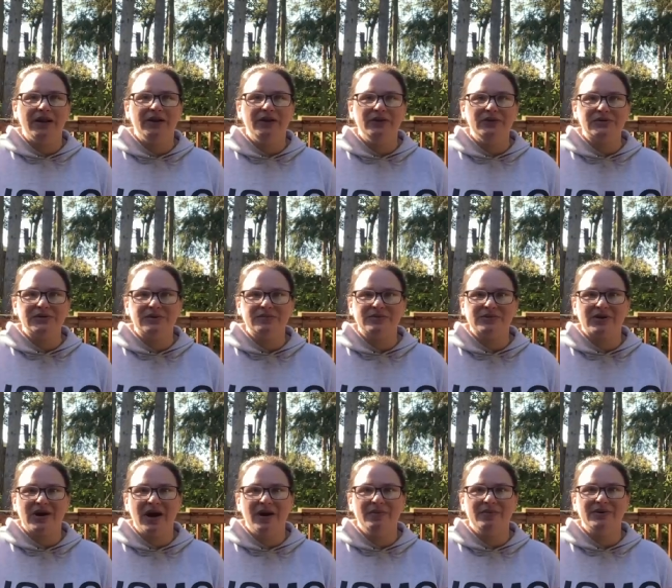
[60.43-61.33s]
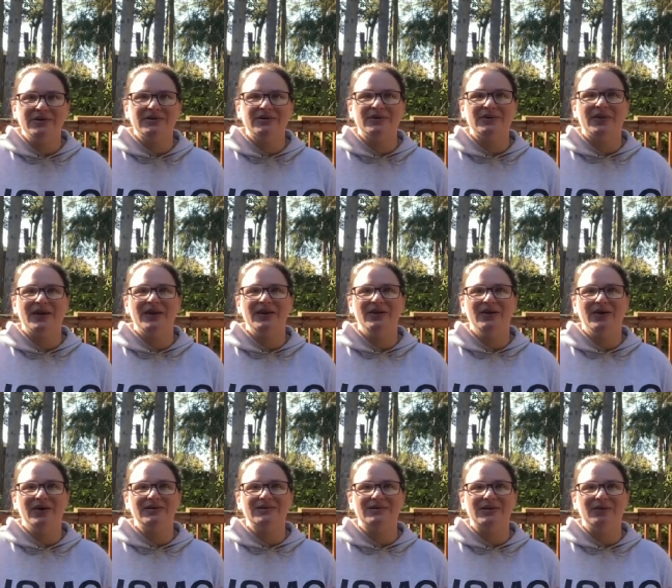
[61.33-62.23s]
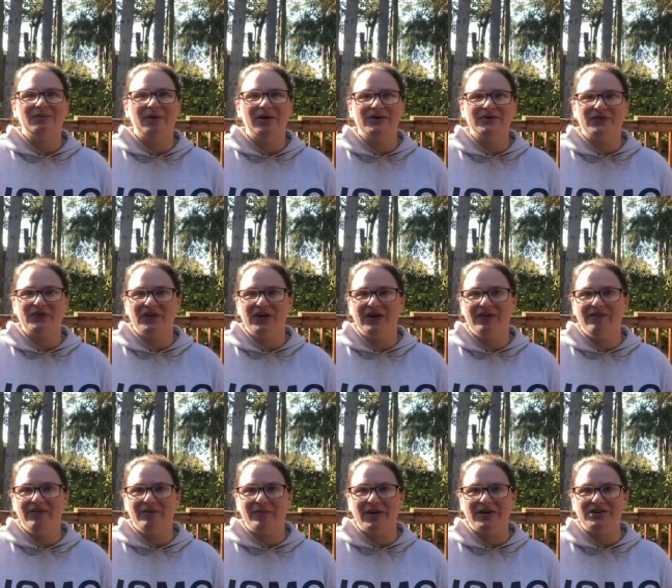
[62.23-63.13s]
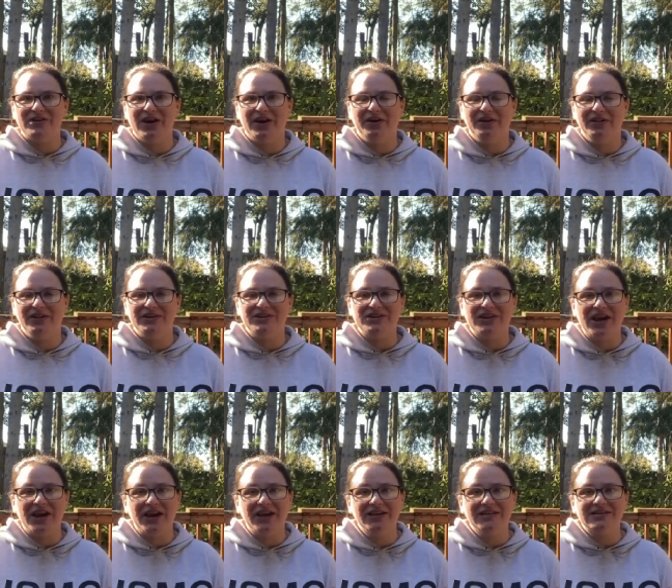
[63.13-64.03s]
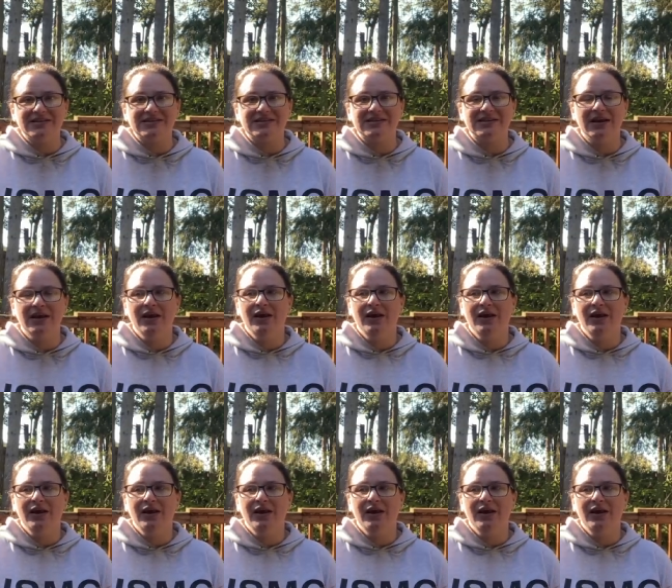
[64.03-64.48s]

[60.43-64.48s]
new subscribers, so thank you all so much for giving my channel a chance.